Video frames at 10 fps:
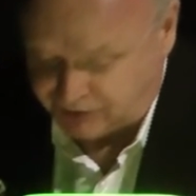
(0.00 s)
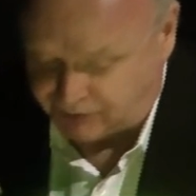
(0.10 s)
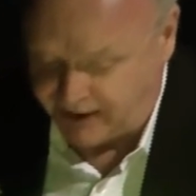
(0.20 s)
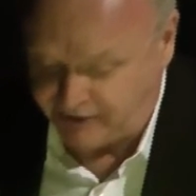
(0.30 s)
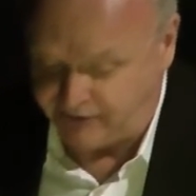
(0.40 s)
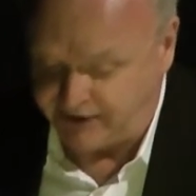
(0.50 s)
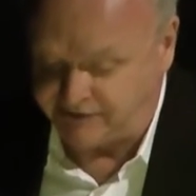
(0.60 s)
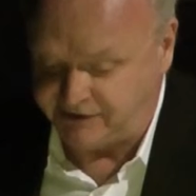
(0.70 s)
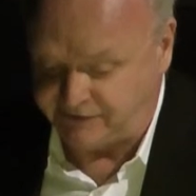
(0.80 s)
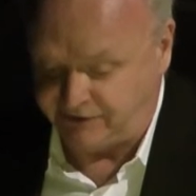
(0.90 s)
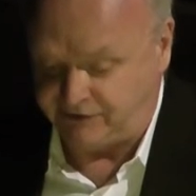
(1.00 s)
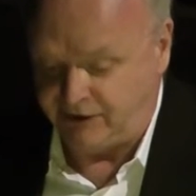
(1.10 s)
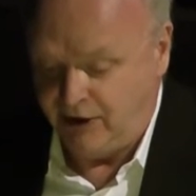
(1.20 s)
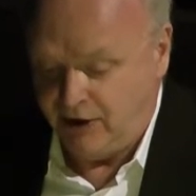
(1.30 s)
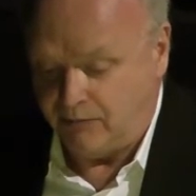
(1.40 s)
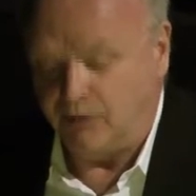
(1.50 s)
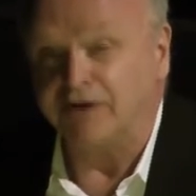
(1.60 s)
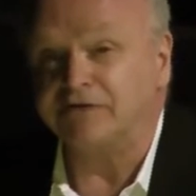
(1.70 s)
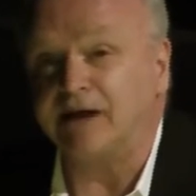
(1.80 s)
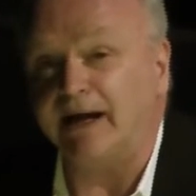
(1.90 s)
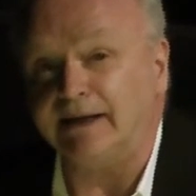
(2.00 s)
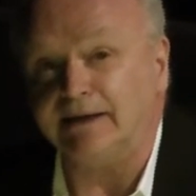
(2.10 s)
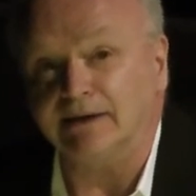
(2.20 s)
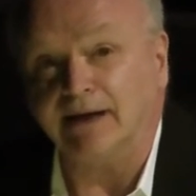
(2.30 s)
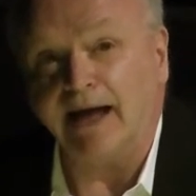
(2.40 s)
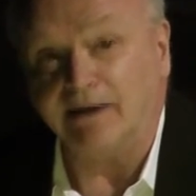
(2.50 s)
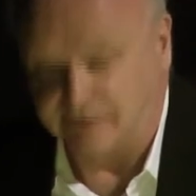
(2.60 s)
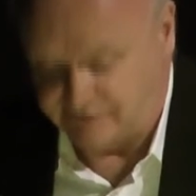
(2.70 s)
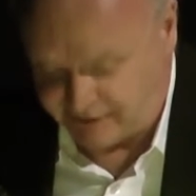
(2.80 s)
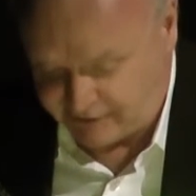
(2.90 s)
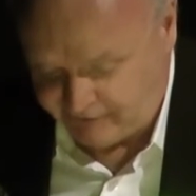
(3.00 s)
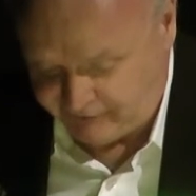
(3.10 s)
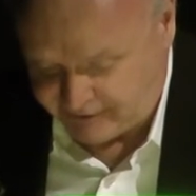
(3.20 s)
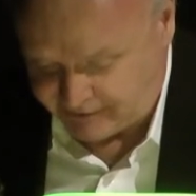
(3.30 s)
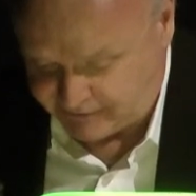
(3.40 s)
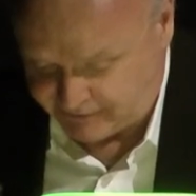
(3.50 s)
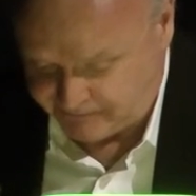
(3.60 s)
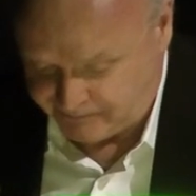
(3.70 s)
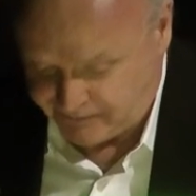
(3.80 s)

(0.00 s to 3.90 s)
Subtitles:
which would render existence more exciting and significant.